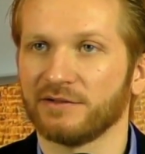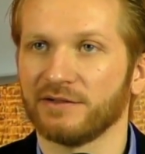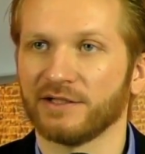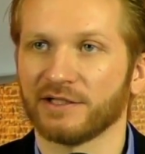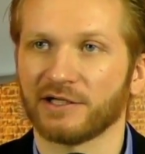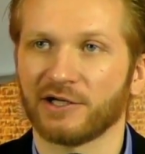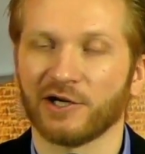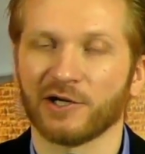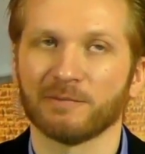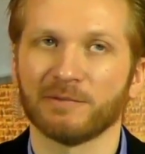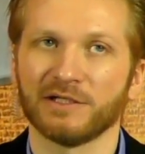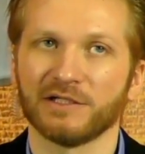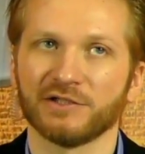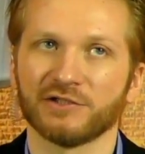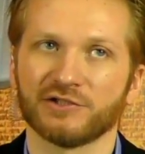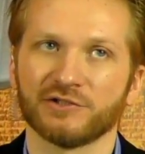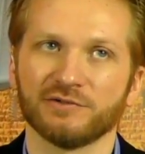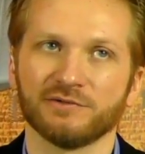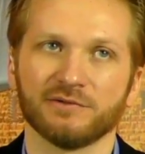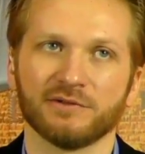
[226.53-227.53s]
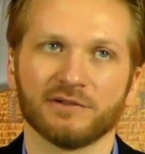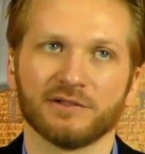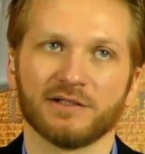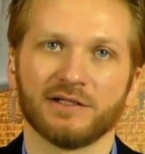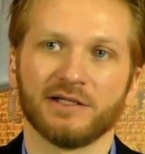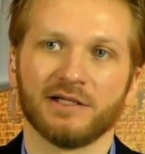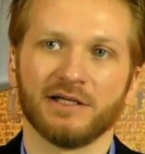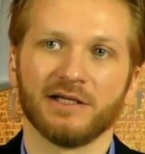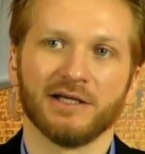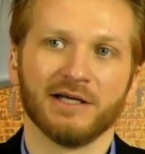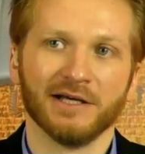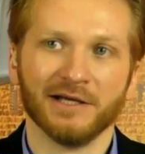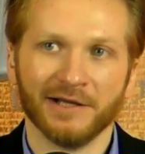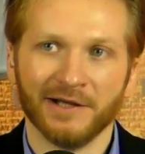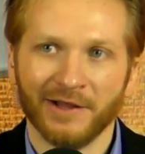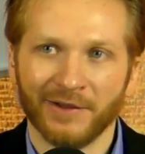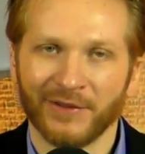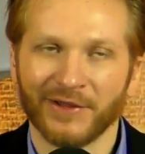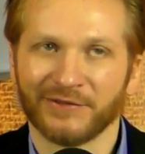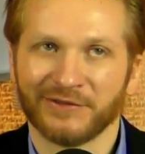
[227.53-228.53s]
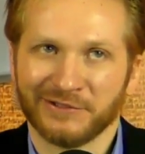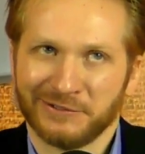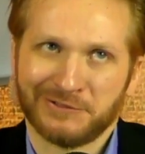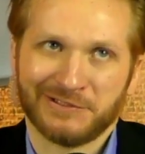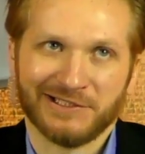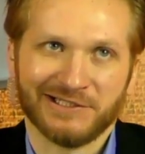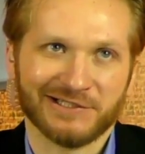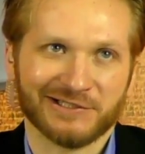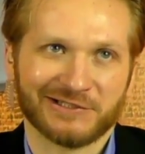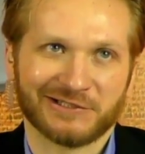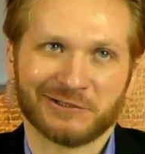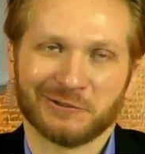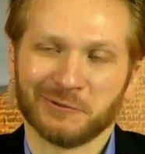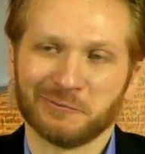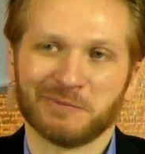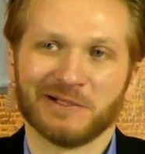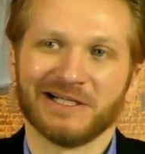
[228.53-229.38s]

the carbon issue that they say is so